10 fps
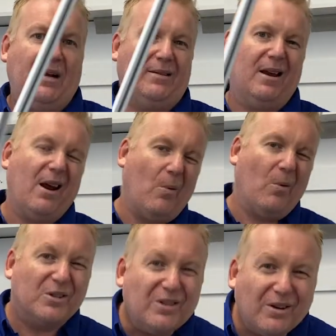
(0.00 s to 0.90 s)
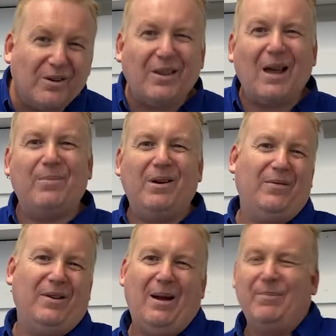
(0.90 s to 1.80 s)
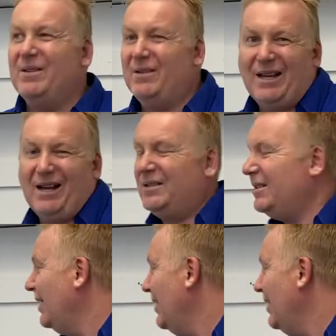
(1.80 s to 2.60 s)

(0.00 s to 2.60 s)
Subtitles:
Now, I don't want you to do that, but if it happens, it does.